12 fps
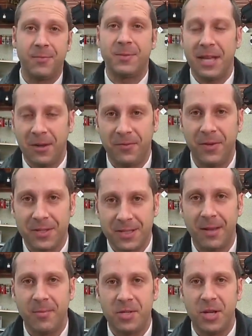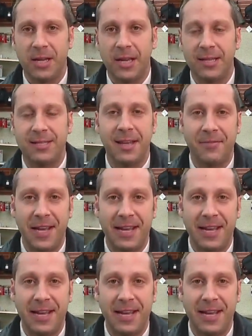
From Southfield, Simon Chiquette, seven